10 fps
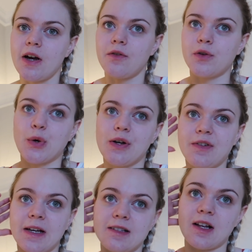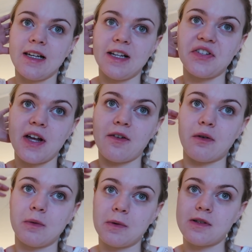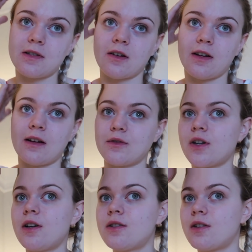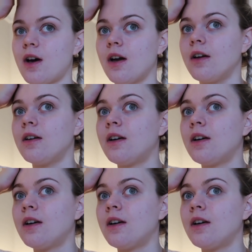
other annoying thing is like literally everyone wants a sun lounger, so